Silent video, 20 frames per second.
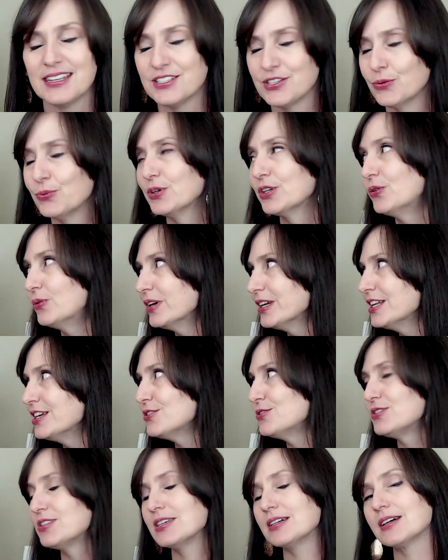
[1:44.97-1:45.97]
So we're going to
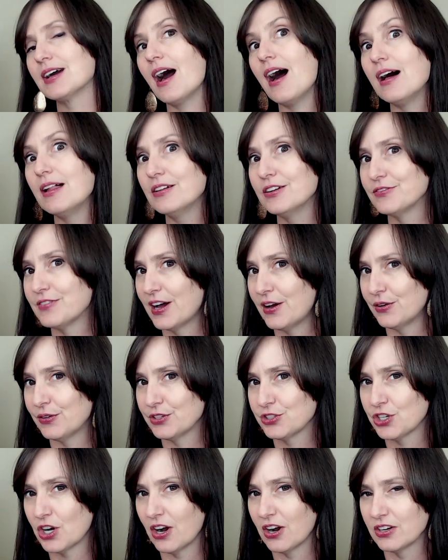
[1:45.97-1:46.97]
use the color vowel
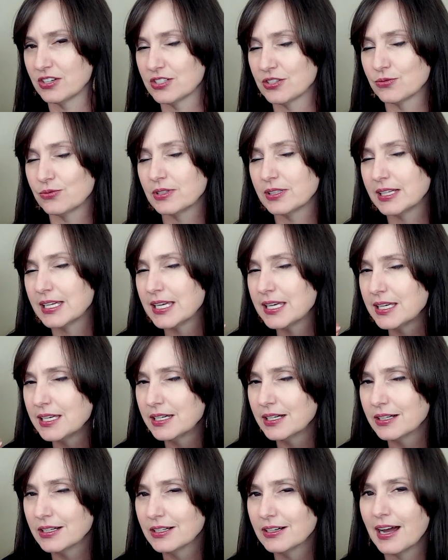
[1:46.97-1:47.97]
chart to really
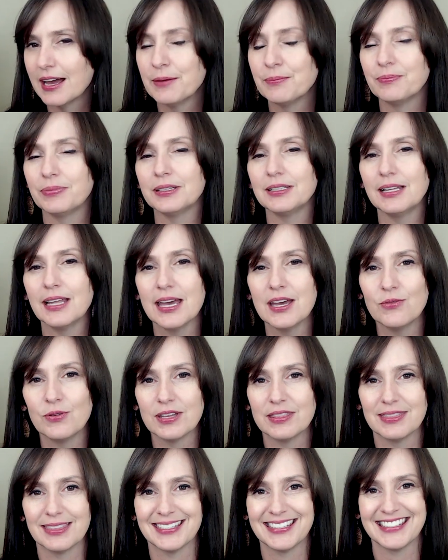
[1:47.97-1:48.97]
hear and play
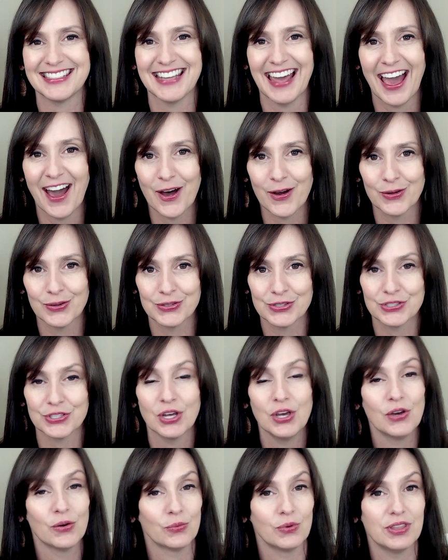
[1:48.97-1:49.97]
with the sounds
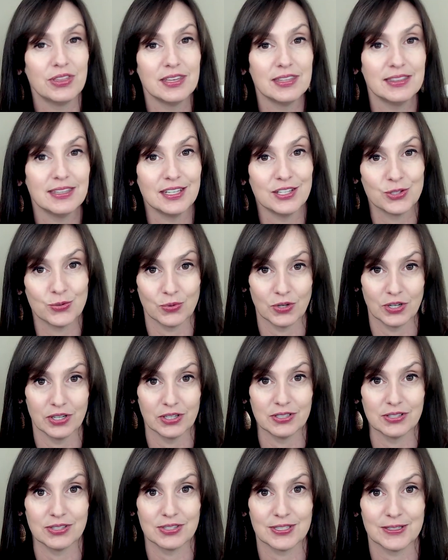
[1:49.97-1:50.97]
within these
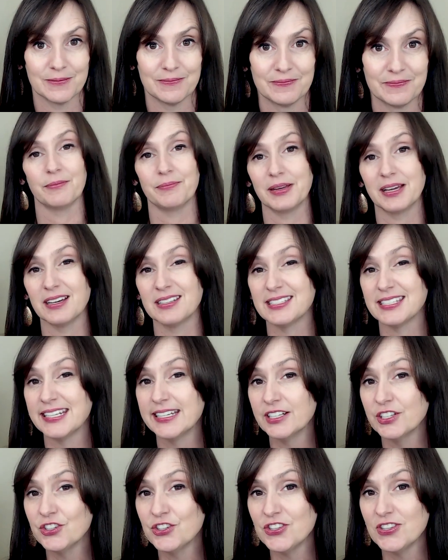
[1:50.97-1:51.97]
words. Because
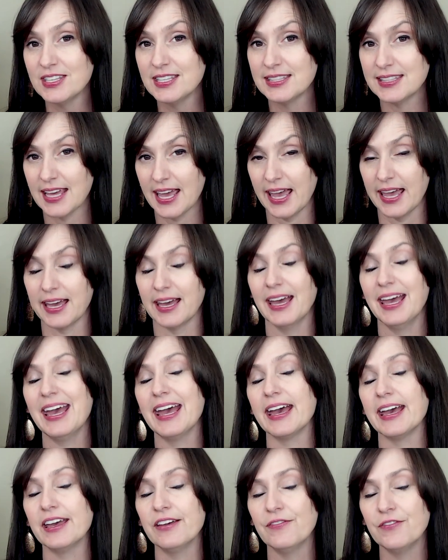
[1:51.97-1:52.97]
here's the thing,
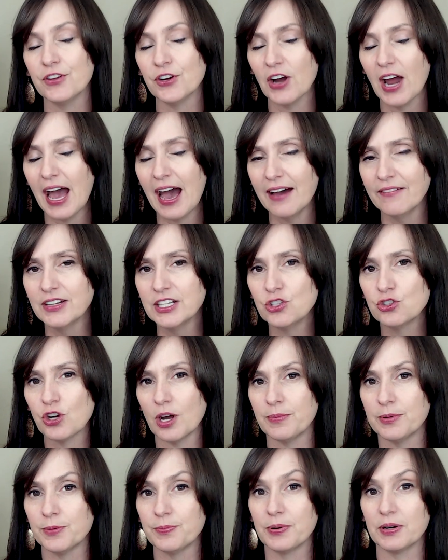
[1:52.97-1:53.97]
if you're having
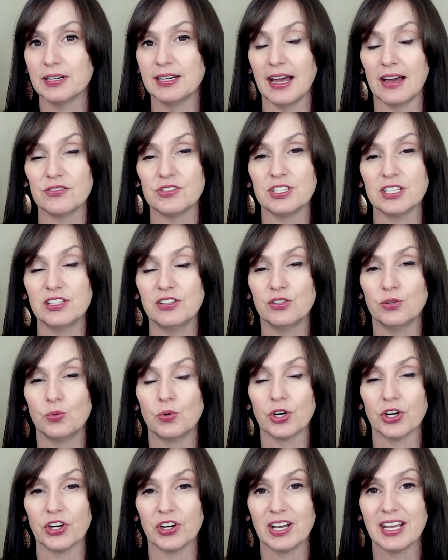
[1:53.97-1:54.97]
trouble pronouncing the
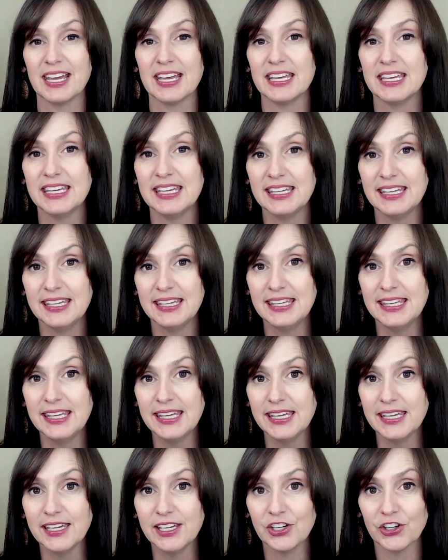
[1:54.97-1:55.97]
word
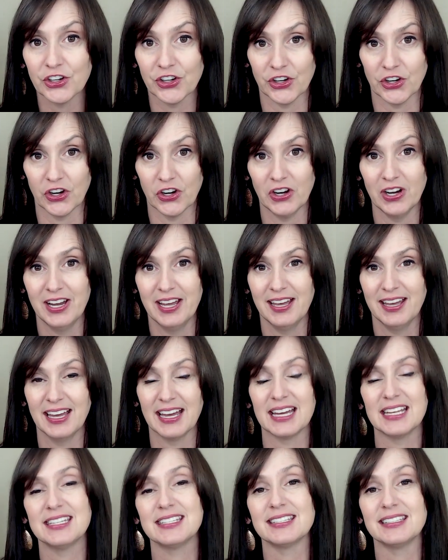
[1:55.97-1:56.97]
year,
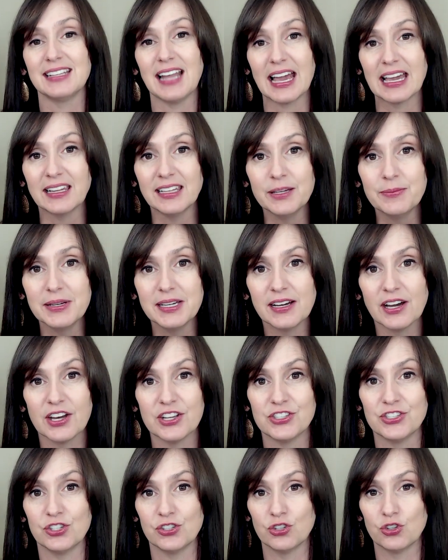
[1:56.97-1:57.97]
it's likely
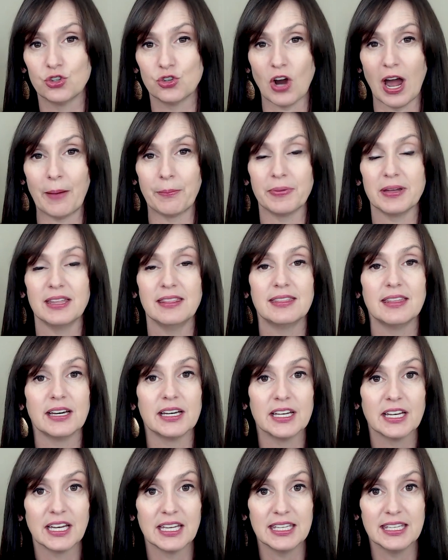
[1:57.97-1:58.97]
because you're dropping the